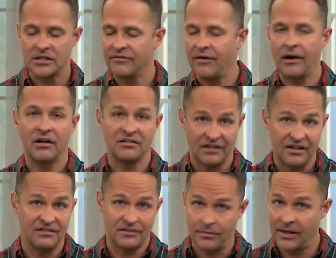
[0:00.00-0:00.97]
Antivirus. It
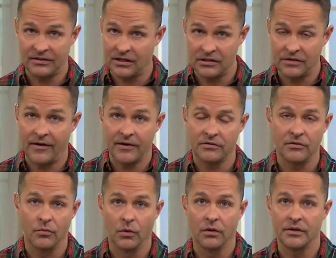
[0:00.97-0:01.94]
is the best antivirus in
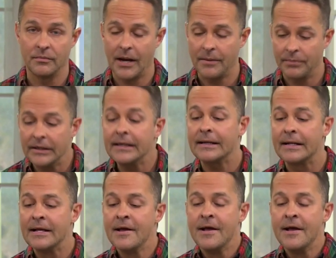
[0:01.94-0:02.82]
the world, in my opinion.